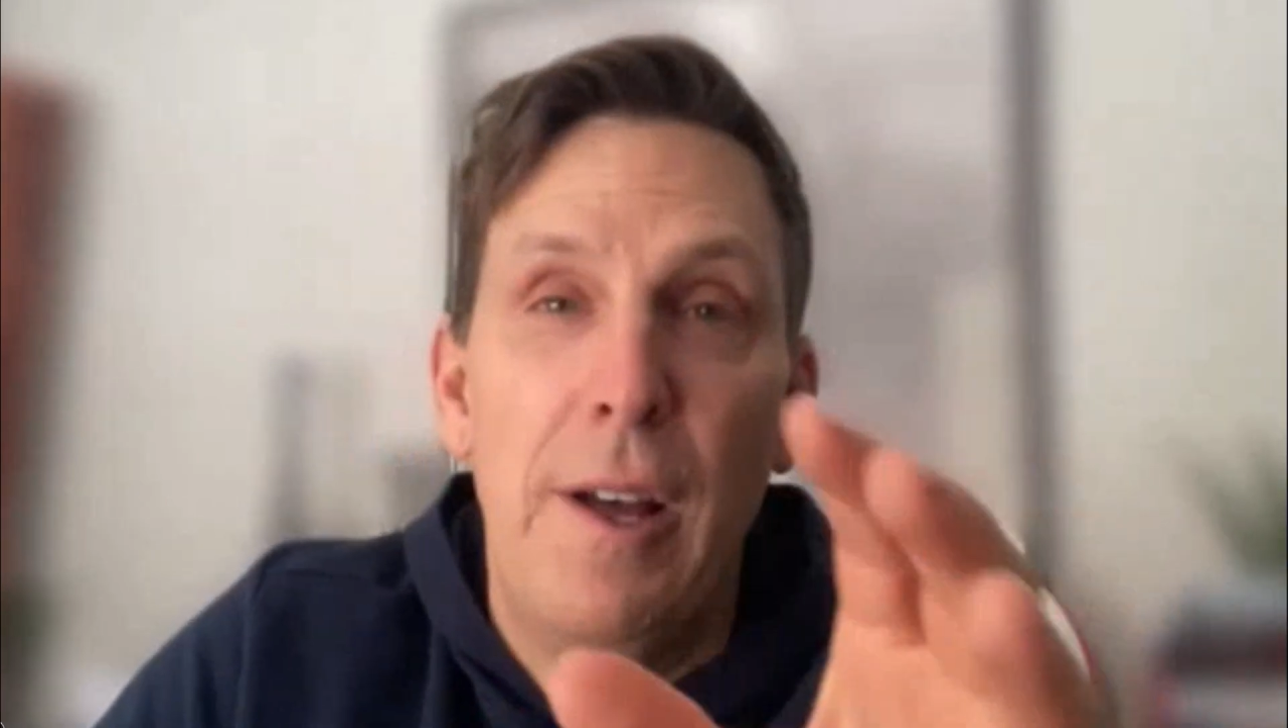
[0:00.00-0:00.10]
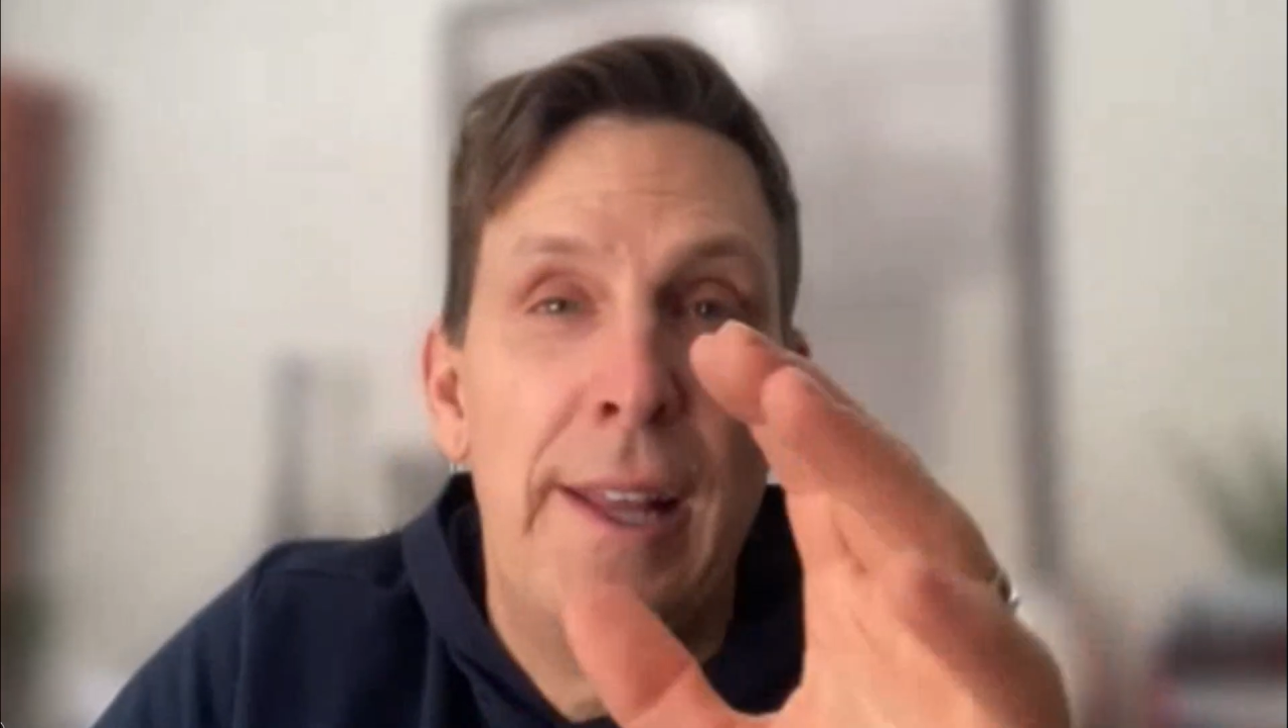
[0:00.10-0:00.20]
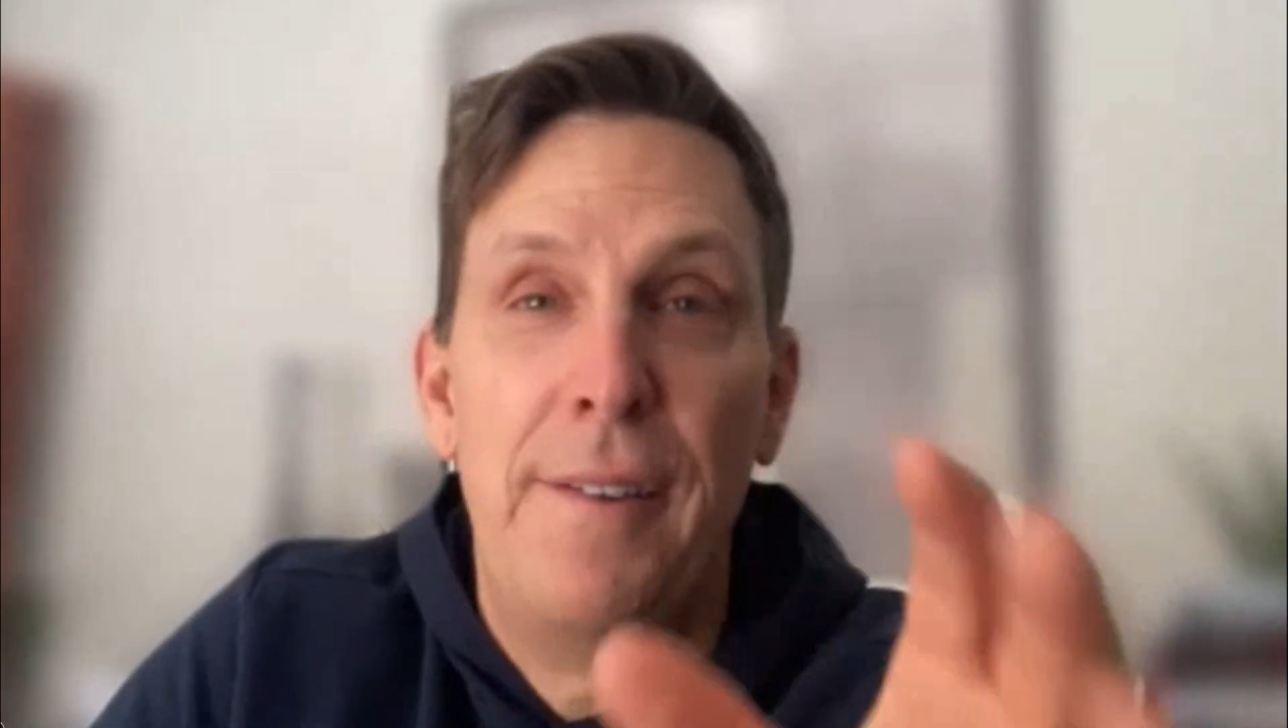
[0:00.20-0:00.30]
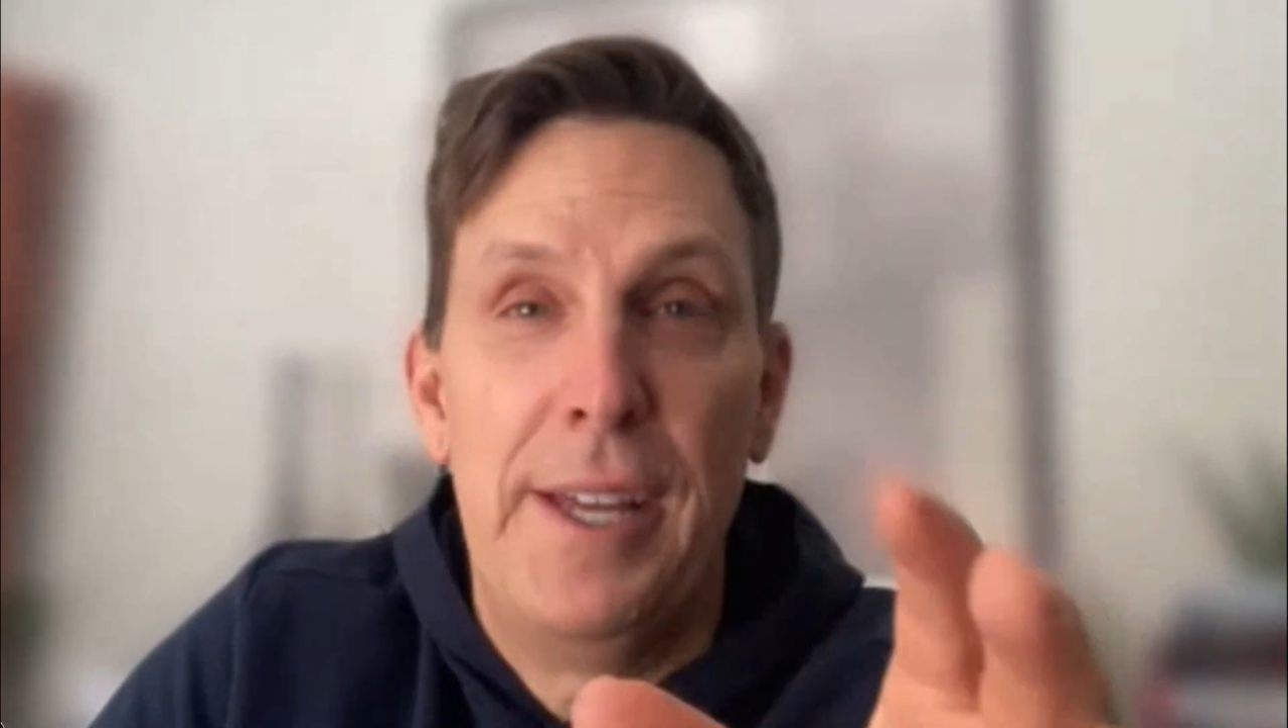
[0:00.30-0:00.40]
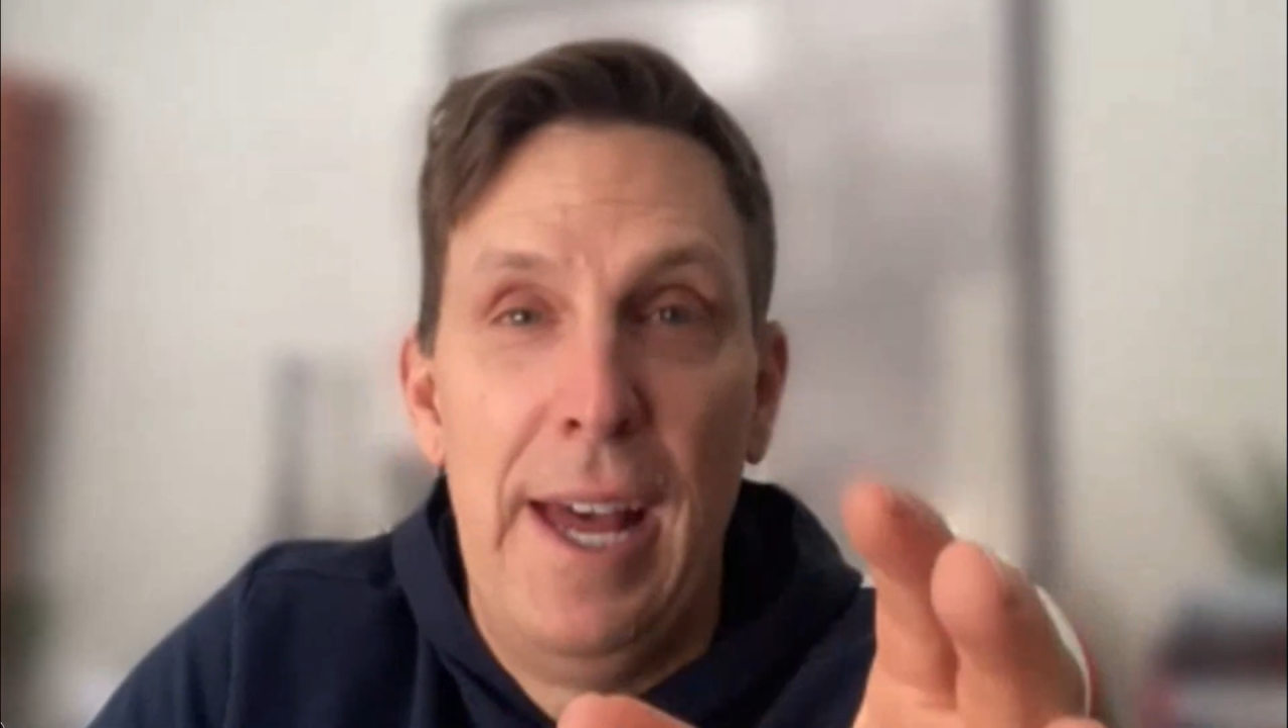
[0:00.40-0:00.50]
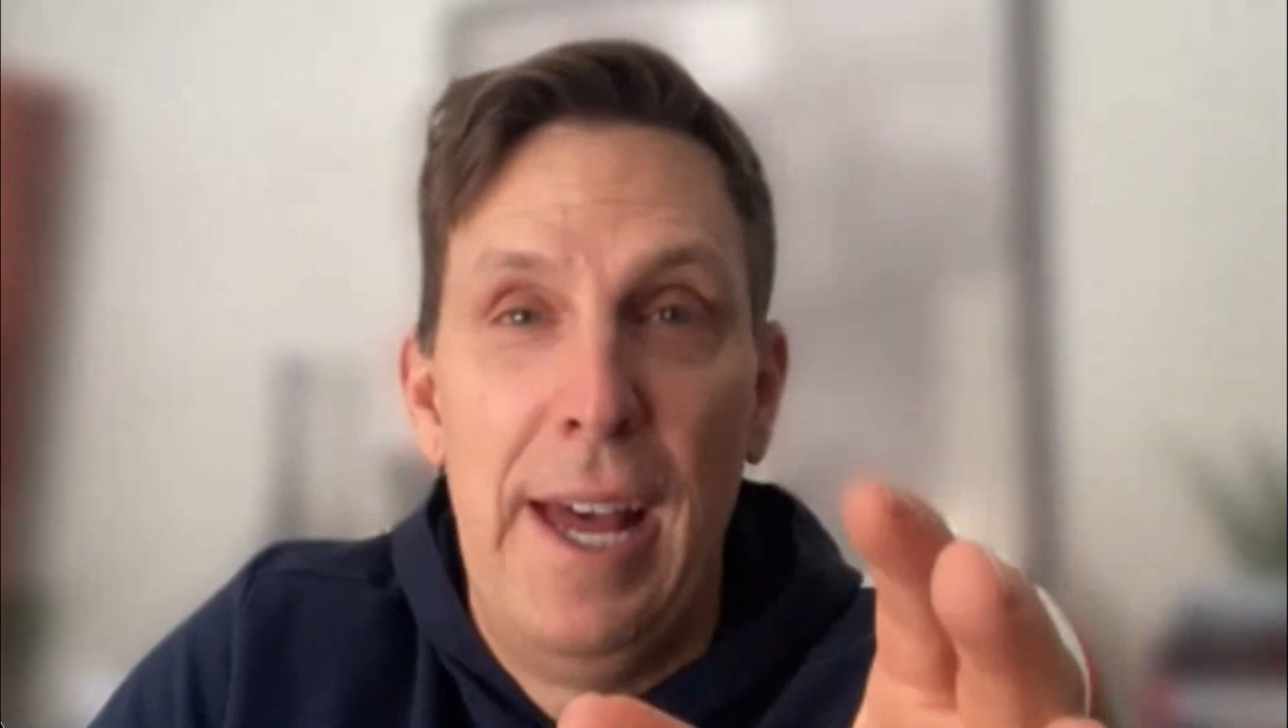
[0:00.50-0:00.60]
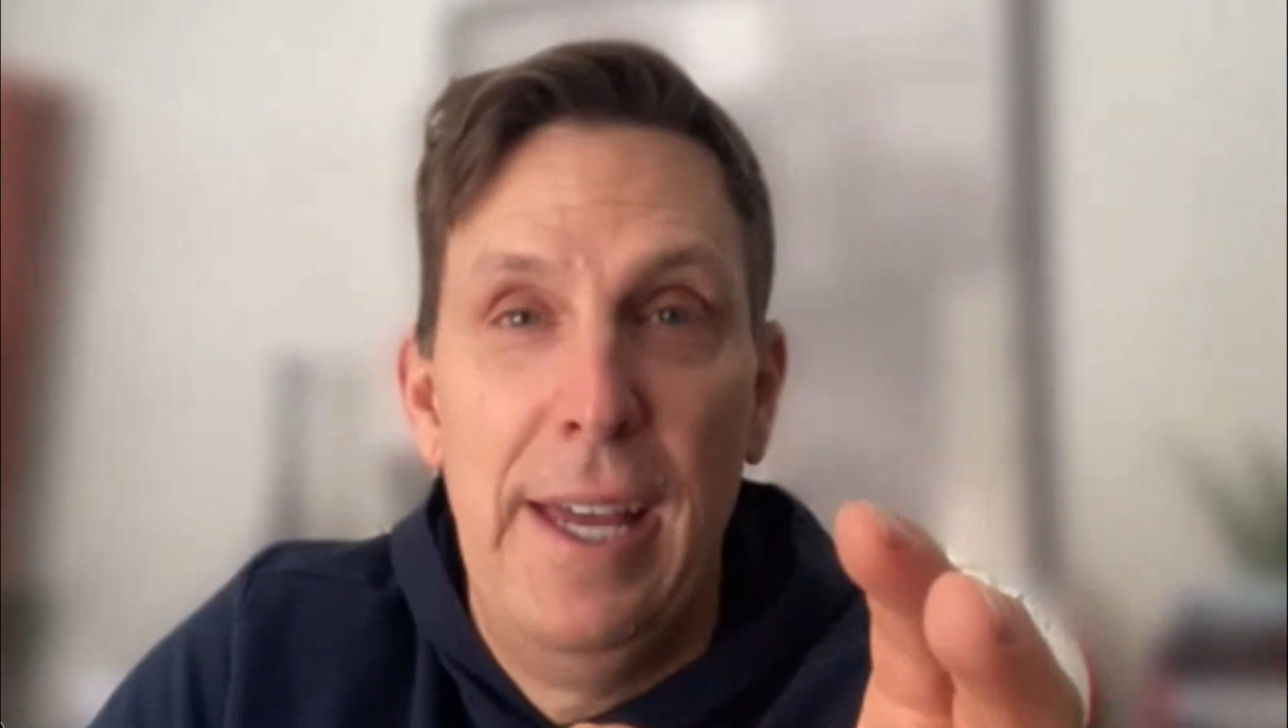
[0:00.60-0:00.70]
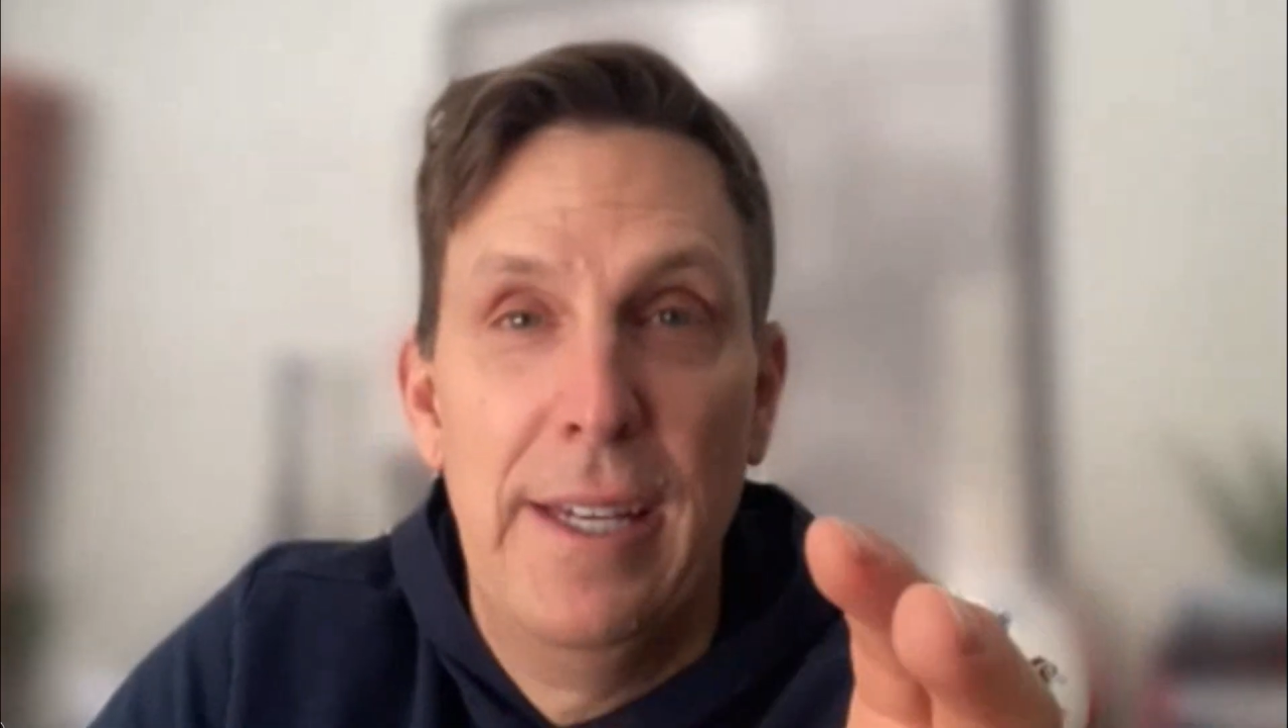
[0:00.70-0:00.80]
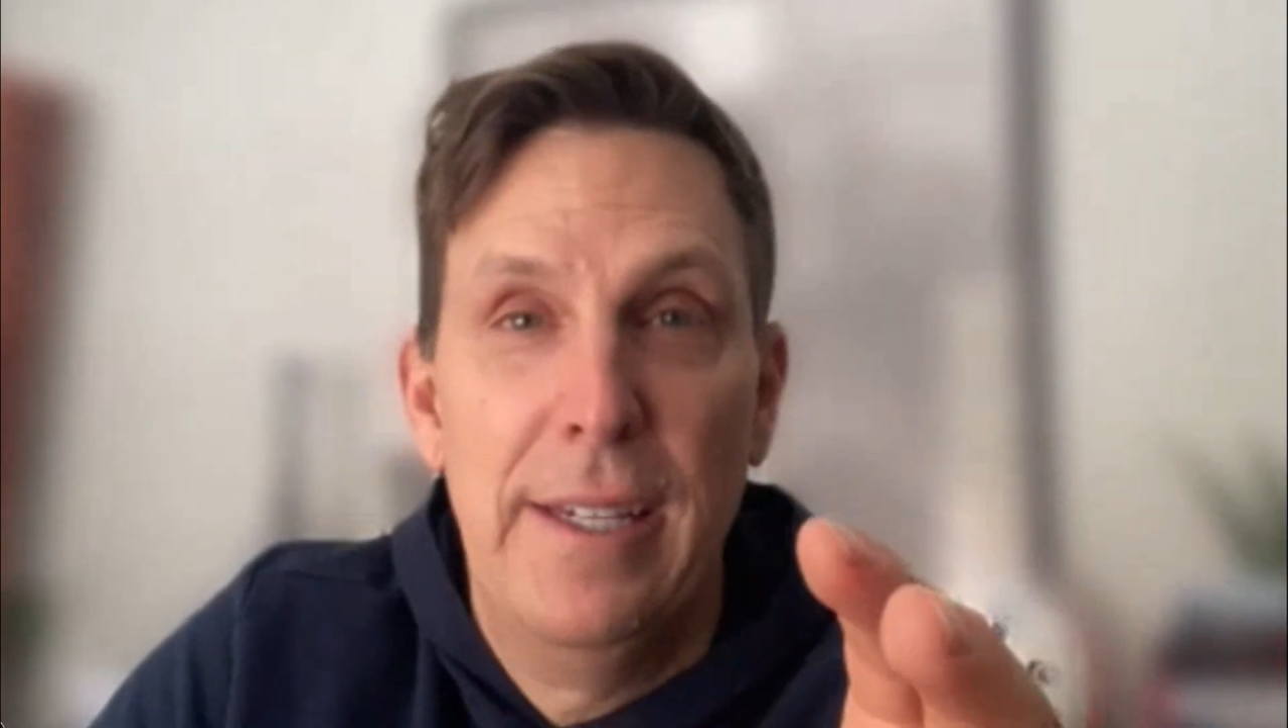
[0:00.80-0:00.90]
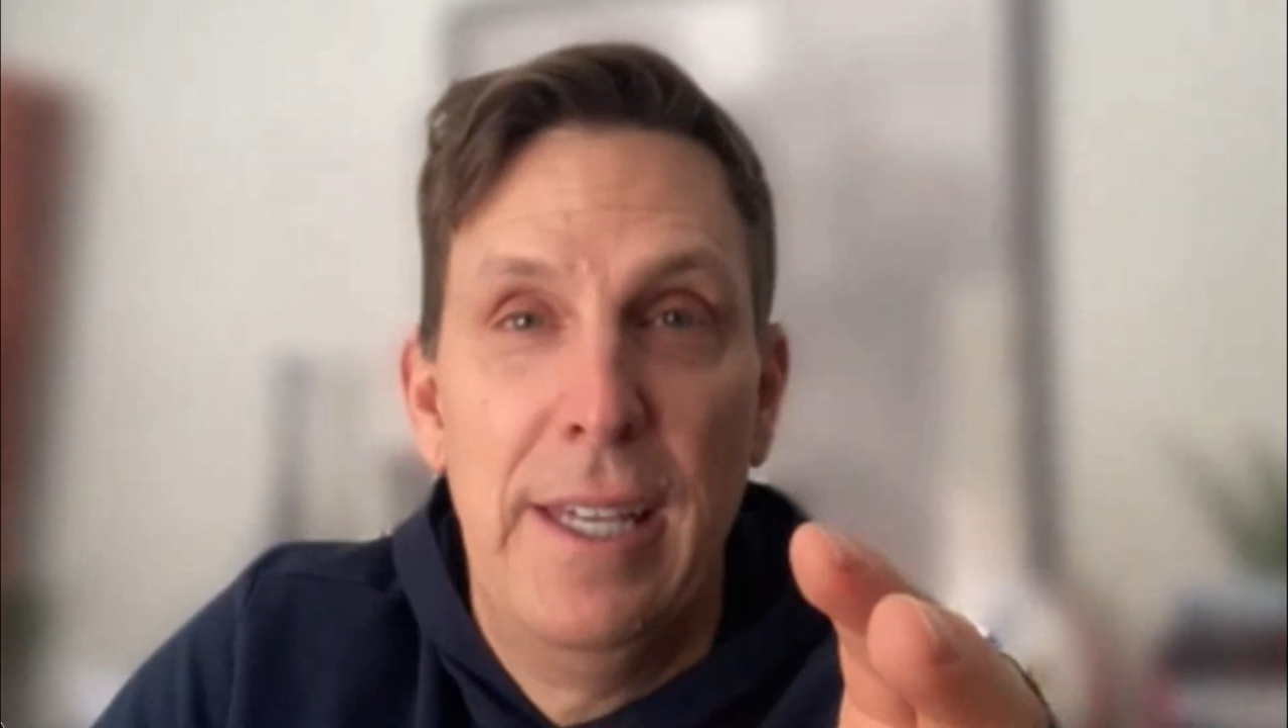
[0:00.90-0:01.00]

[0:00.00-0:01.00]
I love the guy.